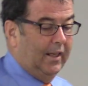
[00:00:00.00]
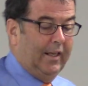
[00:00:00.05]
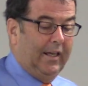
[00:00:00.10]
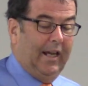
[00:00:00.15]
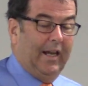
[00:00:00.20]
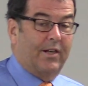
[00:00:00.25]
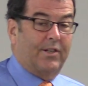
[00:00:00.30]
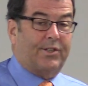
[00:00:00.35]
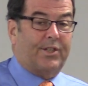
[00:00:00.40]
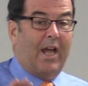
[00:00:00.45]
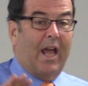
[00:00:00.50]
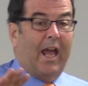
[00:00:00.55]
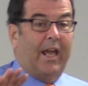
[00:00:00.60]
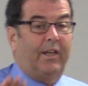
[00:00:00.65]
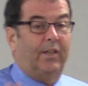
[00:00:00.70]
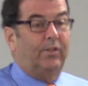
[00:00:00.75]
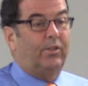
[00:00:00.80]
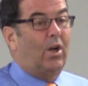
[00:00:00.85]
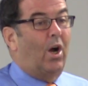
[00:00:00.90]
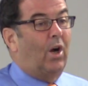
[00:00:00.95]
Hearsay,
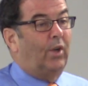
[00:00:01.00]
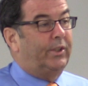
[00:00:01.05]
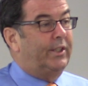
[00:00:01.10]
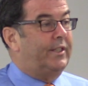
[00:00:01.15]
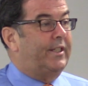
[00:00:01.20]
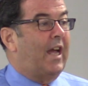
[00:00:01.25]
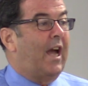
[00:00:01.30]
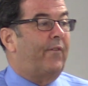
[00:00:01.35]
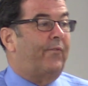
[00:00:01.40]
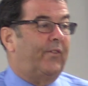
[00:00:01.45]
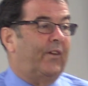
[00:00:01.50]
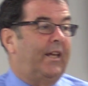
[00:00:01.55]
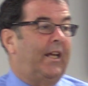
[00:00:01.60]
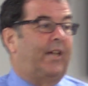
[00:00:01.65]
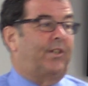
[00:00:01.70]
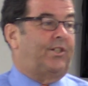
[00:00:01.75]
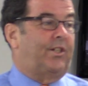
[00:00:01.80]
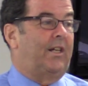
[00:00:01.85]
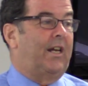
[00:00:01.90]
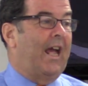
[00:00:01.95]
you know the
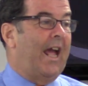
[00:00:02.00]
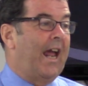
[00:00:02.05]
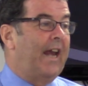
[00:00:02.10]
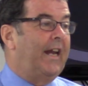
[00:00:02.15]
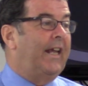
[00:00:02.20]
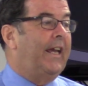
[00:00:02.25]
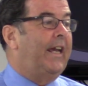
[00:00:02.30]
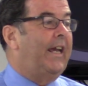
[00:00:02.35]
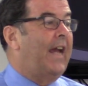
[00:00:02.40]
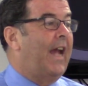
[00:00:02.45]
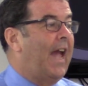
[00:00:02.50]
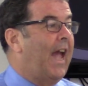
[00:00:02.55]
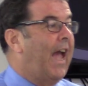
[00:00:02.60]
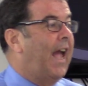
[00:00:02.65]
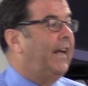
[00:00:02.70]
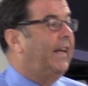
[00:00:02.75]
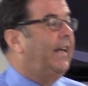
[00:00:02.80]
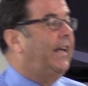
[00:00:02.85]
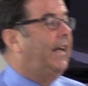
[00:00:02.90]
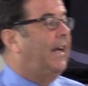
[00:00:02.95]
definition.
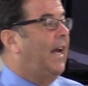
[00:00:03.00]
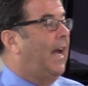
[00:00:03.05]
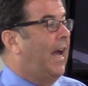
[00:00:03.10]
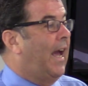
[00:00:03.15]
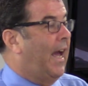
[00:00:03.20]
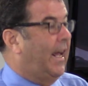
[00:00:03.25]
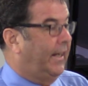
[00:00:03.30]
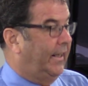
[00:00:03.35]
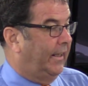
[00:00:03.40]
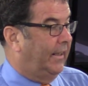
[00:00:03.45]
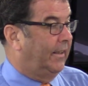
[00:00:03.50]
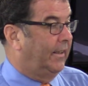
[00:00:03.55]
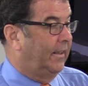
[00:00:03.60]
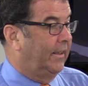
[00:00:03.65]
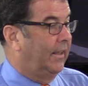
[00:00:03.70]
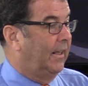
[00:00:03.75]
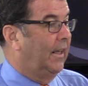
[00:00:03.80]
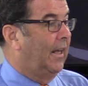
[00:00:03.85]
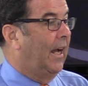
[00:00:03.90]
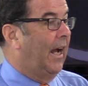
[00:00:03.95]
Any
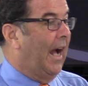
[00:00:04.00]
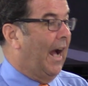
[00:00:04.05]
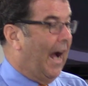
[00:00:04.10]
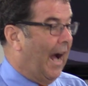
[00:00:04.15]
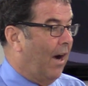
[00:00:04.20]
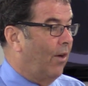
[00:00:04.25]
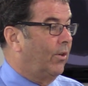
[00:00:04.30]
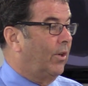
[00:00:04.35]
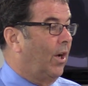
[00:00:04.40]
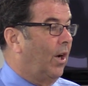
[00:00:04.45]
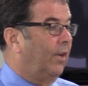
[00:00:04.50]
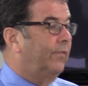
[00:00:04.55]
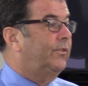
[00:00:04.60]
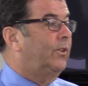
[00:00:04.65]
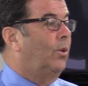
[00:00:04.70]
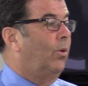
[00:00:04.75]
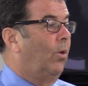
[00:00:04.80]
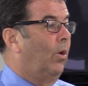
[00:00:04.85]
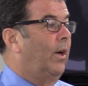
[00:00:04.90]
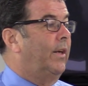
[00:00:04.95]

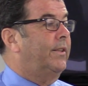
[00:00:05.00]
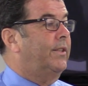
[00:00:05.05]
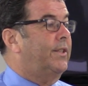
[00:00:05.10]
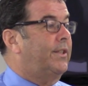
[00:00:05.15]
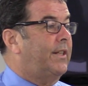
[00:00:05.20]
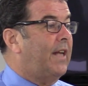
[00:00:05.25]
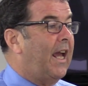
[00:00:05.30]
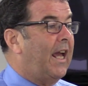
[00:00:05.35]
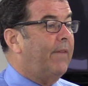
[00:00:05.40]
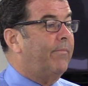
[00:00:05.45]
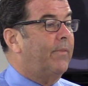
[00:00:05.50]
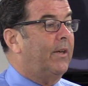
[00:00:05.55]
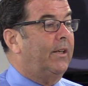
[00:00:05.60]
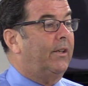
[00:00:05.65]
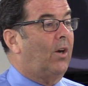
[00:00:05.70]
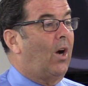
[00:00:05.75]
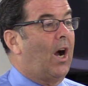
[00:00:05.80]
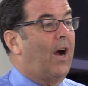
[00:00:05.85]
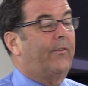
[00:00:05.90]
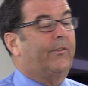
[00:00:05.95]
out-of-court statement
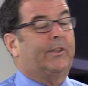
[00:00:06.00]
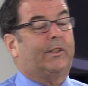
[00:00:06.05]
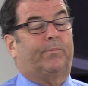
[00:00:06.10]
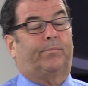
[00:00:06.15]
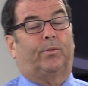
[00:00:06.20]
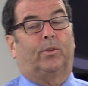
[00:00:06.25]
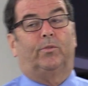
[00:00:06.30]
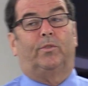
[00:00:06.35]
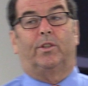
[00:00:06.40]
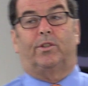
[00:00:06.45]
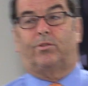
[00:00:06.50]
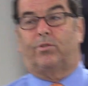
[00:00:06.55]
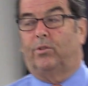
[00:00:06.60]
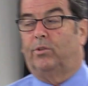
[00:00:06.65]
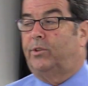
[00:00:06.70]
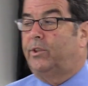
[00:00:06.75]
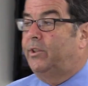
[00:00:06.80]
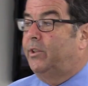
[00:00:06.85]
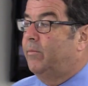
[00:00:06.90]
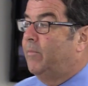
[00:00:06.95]
offered to prove the
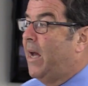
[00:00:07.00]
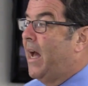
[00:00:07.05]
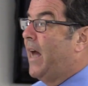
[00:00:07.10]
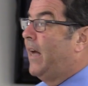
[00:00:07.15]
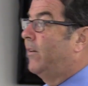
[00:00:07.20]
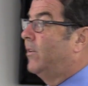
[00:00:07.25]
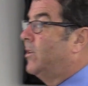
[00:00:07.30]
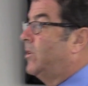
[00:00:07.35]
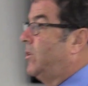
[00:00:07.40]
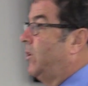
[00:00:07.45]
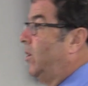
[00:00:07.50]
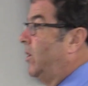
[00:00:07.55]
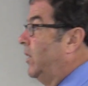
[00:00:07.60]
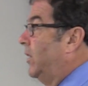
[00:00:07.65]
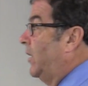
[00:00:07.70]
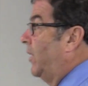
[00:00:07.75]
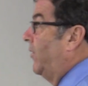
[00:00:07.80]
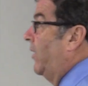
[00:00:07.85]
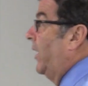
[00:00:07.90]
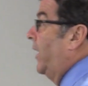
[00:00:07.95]
truth of the matter asserted
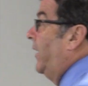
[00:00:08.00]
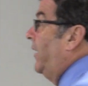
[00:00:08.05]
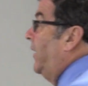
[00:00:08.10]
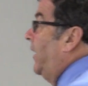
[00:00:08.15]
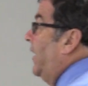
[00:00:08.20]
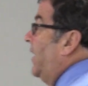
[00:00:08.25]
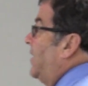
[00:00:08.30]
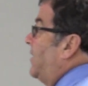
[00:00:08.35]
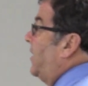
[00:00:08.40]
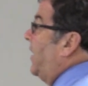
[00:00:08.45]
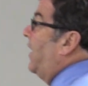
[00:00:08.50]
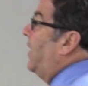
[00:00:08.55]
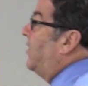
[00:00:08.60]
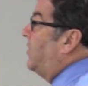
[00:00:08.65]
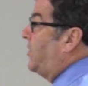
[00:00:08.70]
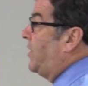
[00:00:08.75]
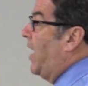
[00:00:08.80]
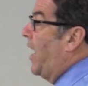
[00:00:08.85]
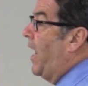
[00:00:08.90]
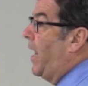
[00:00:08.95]
therein is
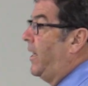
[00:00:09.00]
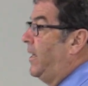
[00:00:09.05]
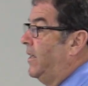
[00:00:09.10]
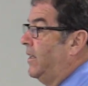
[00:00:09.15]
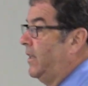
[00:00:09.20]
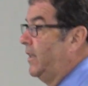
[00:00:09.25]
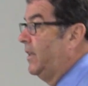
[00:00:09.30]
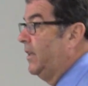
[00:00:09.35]
hearsay,